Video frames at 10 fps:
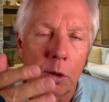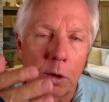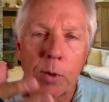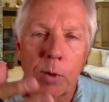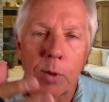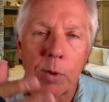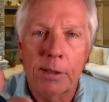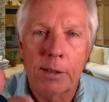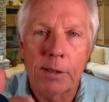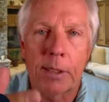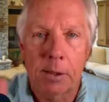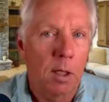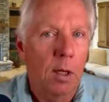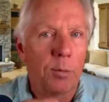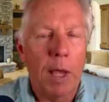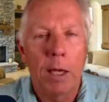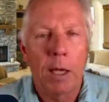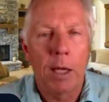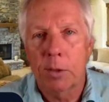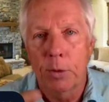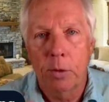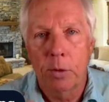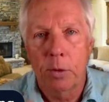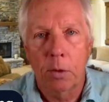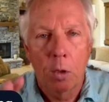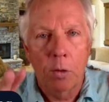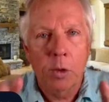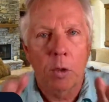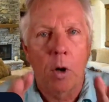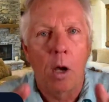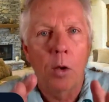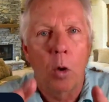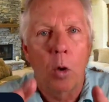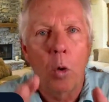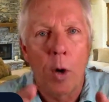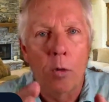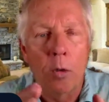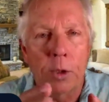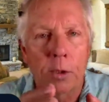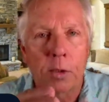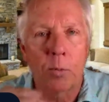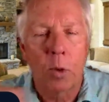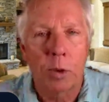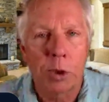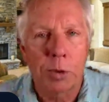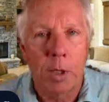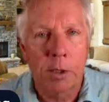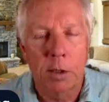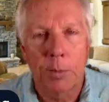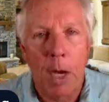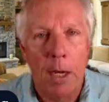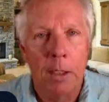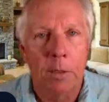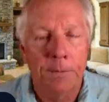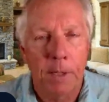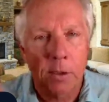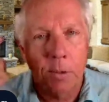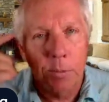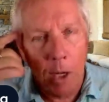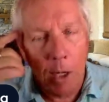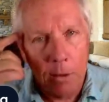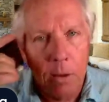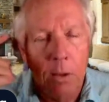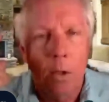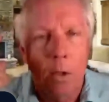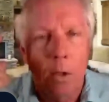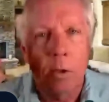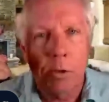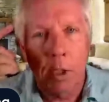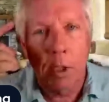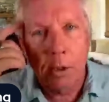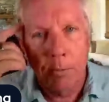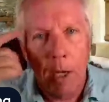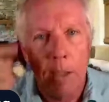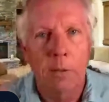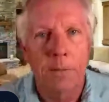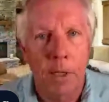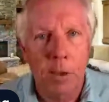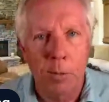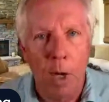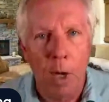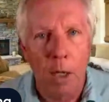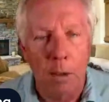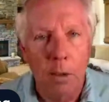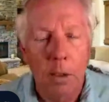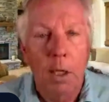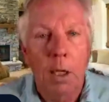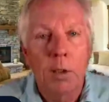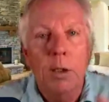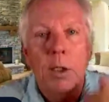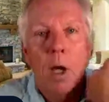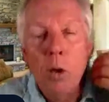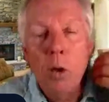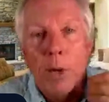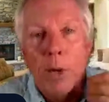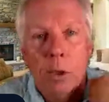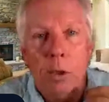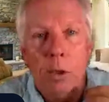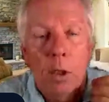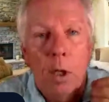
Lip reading: prostate, testes, pancreas, pituitary. Those are all the hormonal system. When they're stressed in the body, it affects the mind. When they're stressed in the mind, it affects the body. And then the other major